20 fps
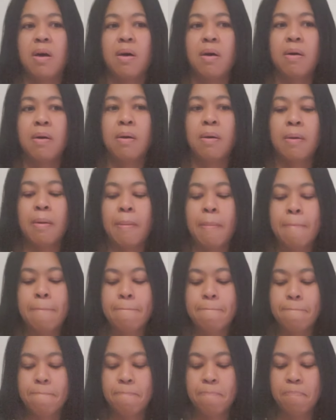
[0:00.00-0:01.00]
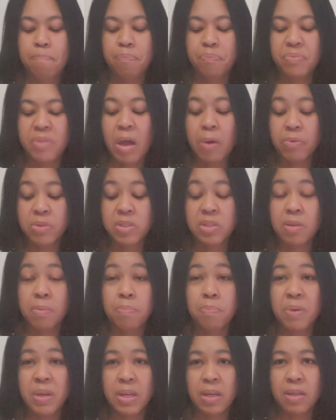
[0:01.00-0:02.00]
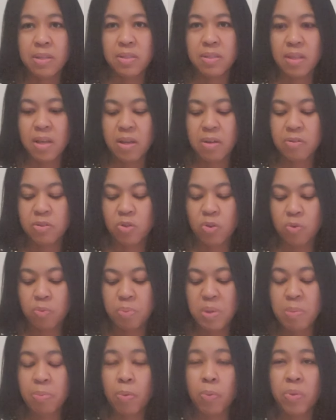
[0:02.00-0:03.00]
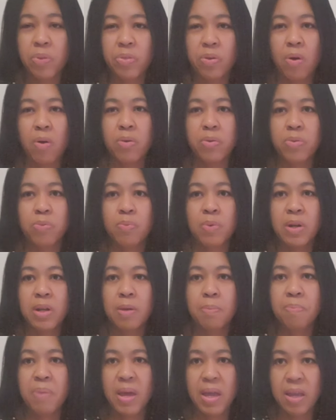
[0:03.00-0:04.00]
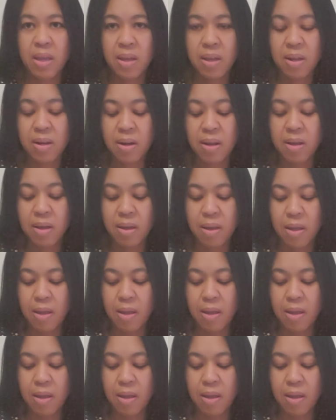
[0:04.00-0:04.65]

That was the biggest thing. So people with arthritic pain,